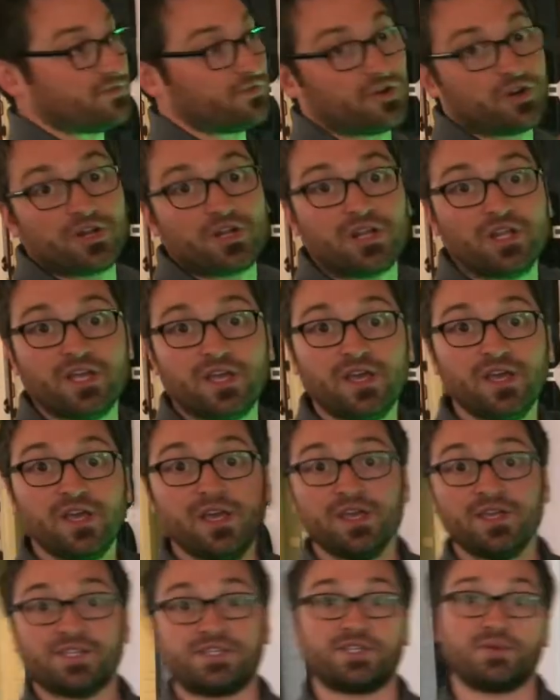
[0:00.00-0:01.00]
vertically,
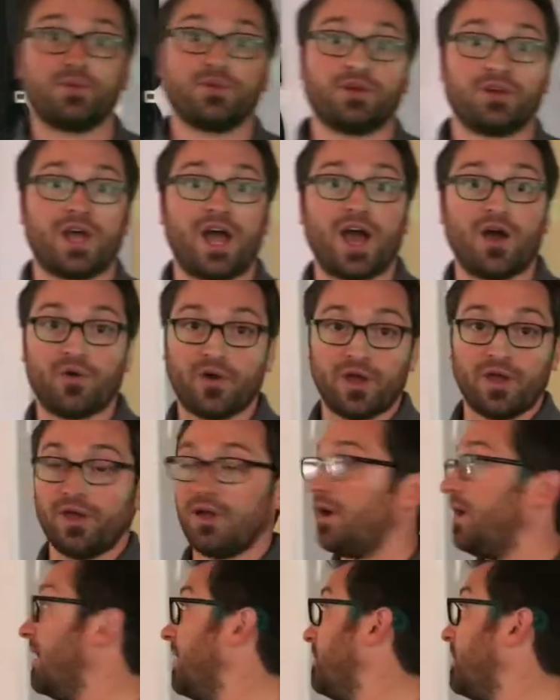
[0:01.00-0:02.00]
similar to how I
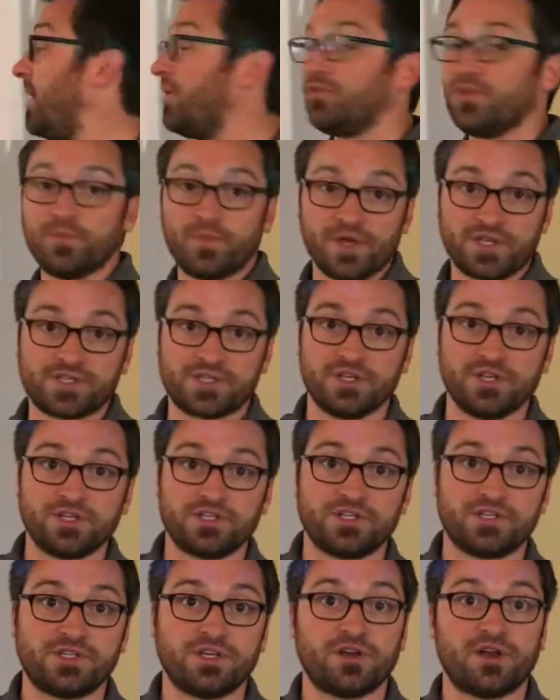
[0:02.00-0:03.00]
mount the
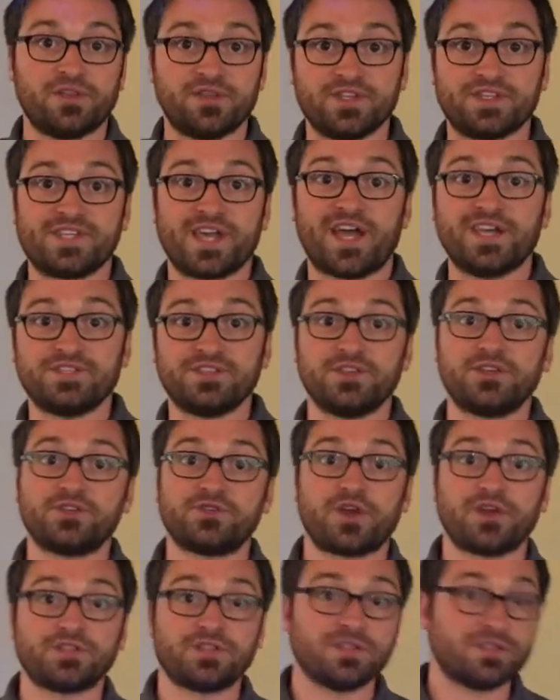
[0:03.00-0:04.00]
Pixelicious here on the sides of the
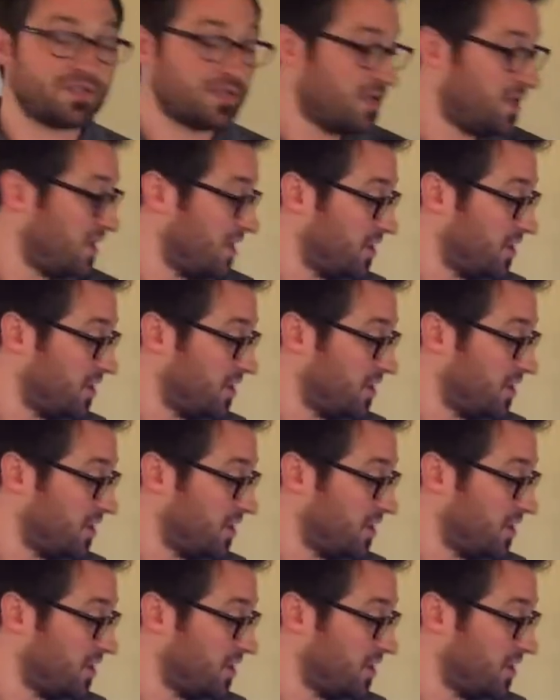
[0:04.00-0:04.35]
trusses.